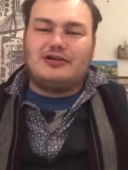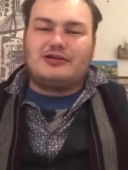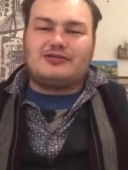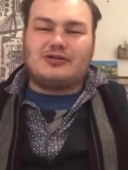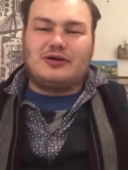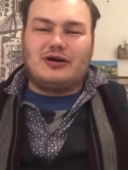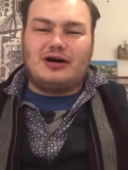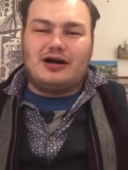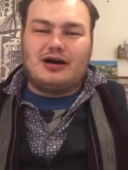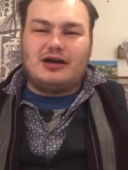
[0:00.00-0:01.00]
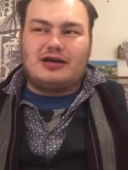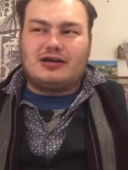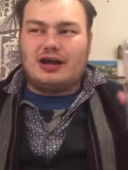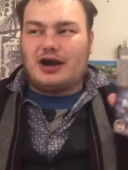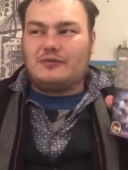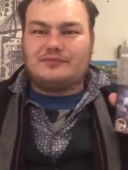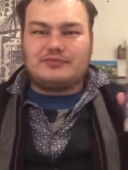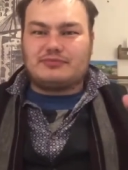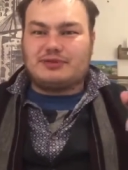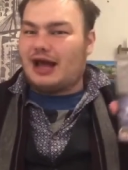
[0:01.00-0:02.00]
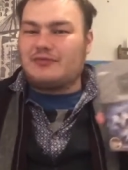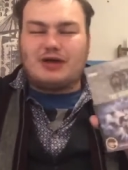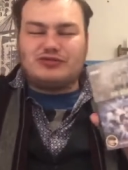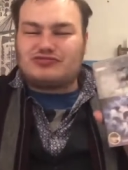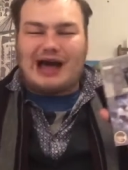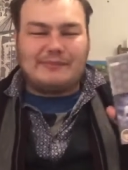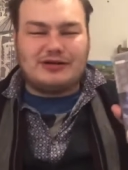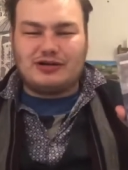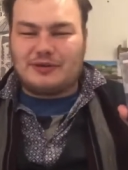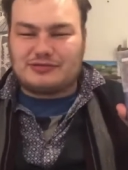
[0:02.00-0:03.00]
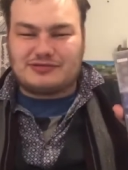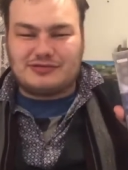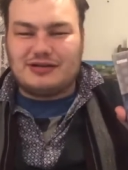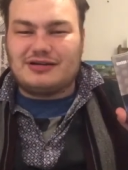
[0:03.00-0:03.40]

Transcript: So, you know, but I'm just rambling about